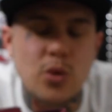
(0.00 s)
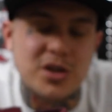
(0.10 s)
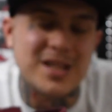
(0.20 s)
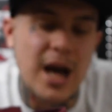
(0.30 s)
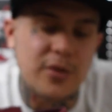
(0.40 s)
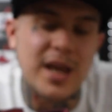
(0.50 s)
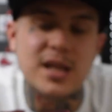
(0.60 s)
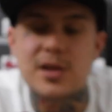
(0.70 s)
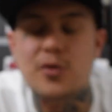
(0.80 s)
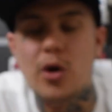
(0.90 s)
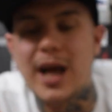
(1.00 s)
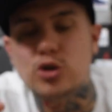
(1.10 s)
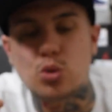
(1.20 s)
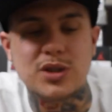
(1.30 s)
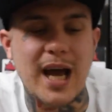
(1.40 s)
whereas nowadays they've got an
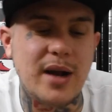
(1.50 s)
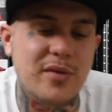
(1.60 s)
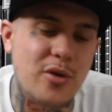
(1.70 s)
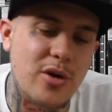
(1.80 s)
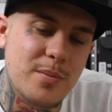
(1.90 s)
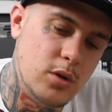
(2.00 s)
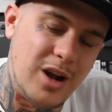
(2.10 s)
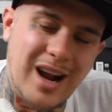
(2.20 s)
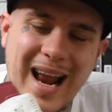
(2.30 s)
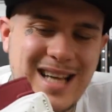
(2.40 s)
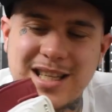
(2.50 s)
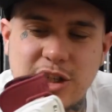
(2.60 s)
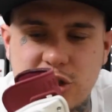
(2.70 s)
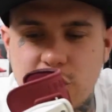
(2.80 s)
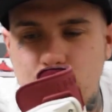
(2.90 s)
actual tag for them. A classic
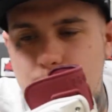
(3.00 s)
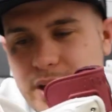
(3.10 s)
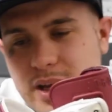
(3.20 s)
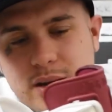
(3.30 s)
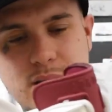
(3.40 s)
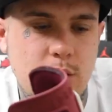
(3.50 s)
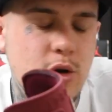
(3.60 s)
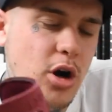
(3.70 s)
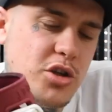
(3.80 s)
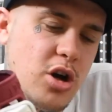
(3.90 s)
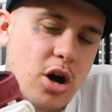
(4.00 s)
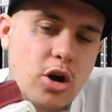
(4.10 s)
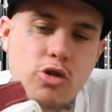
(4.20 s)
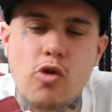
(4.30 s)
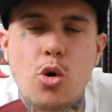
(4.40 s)
shoe. I mean, you guys can't
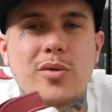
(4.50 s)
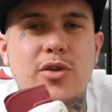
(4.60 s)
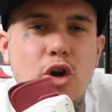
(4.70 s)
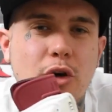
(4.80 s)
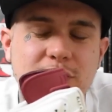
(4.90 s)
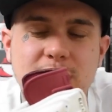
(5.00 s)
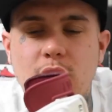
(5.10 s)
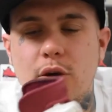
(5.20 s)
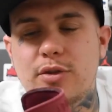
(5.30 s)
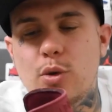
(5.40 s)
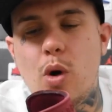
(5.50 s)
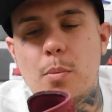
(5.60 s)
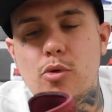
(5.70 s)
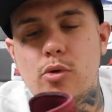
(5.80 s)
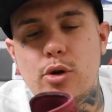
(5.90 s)
go wrong with a
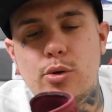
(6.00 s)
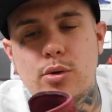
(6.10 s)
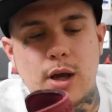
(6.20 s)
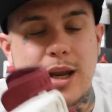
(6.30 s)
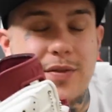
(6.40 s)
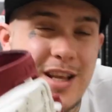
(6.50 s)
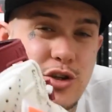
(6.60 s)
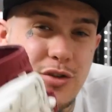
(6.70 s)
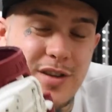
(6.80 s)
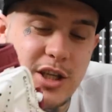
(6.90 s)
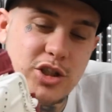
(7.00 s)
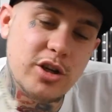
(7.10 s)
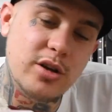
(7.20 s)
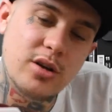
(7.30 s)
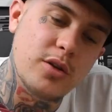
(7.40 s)
1991 maroon, and in this
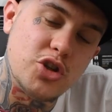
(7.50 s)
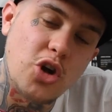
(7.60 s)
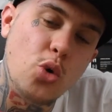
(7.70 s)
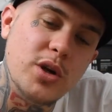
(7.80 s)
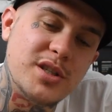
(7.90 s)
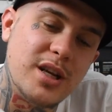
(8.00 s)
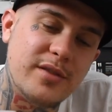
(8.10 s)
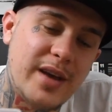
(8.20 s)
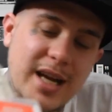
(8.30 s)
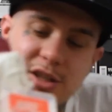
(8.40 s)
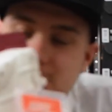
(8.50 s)
condition the sole is still attached.